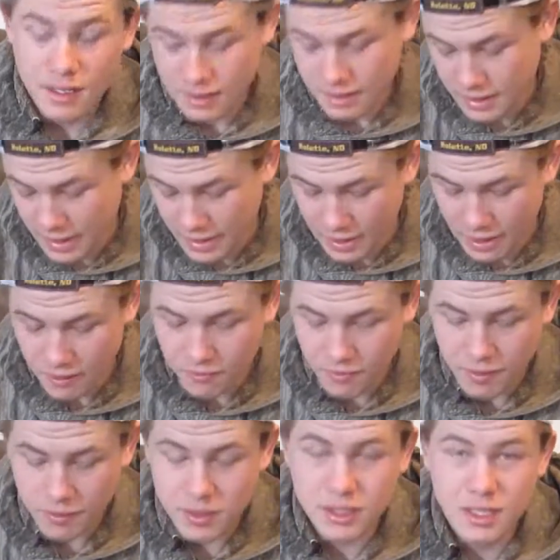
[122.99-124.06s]
900
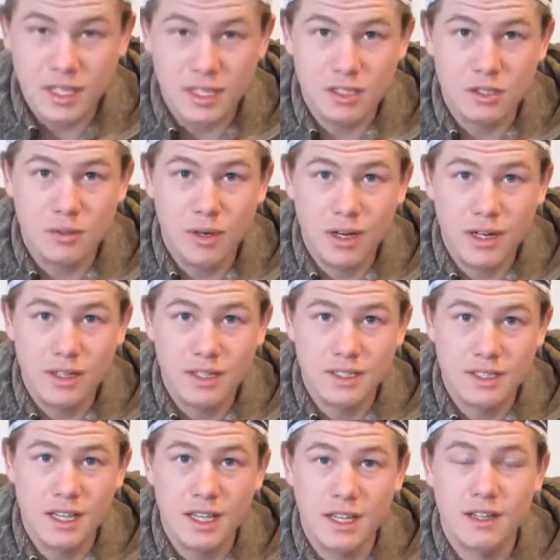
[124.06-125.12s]
feet per second squared is
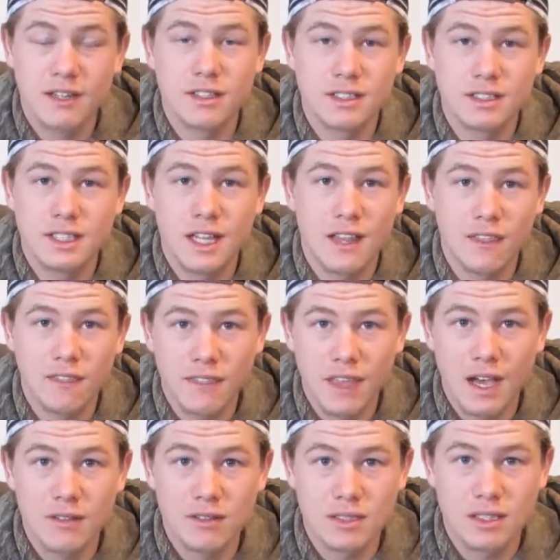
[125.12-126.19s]

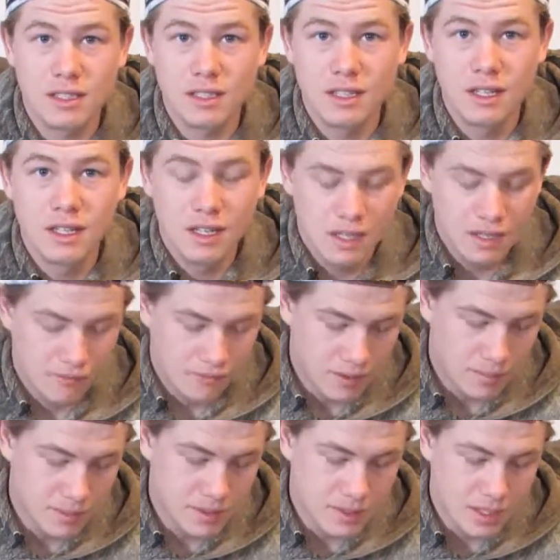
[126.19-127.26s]
810,000
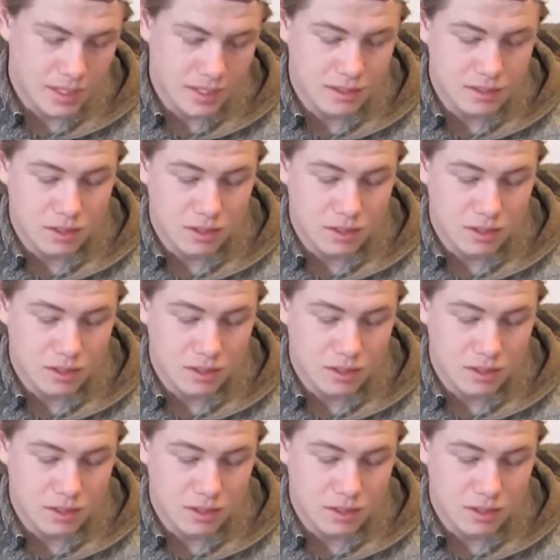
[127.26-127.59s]
feet per second.